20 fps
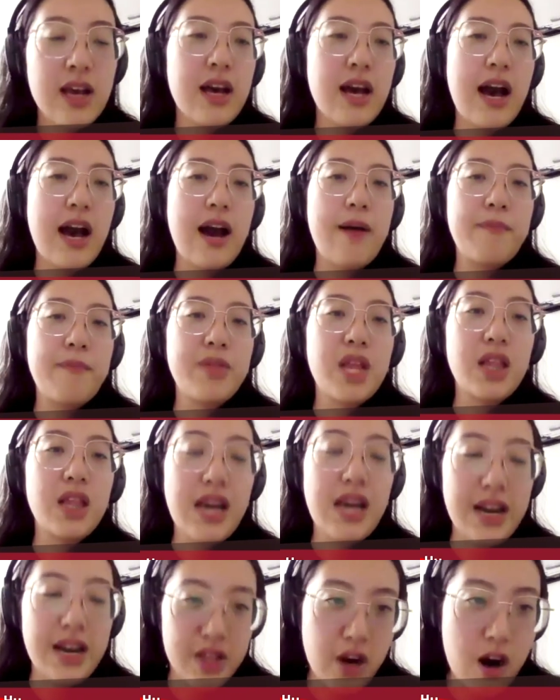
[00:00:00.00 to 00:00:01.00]
um, a
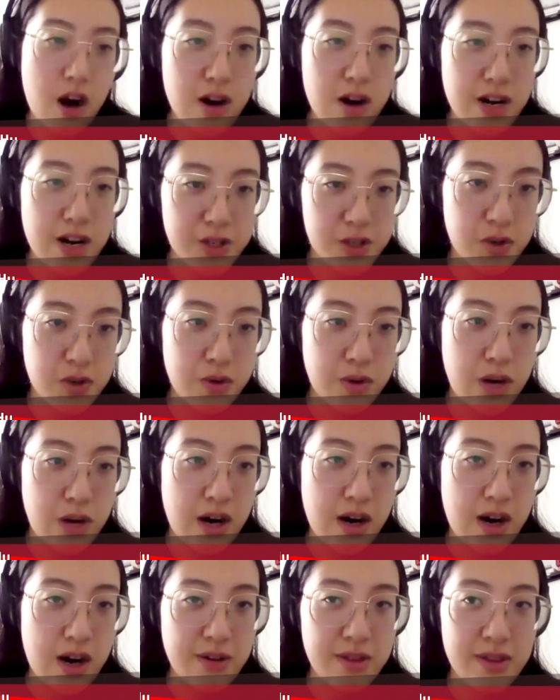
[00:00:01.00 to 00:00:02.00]
lot of the artists who
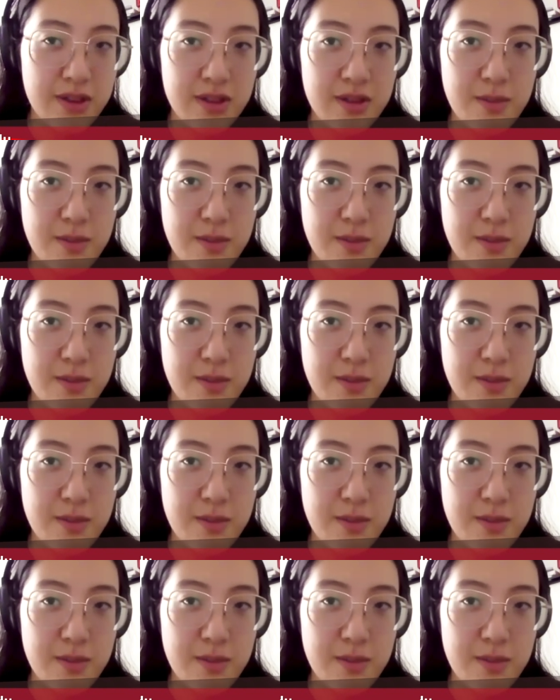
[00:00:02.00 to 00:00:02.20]
are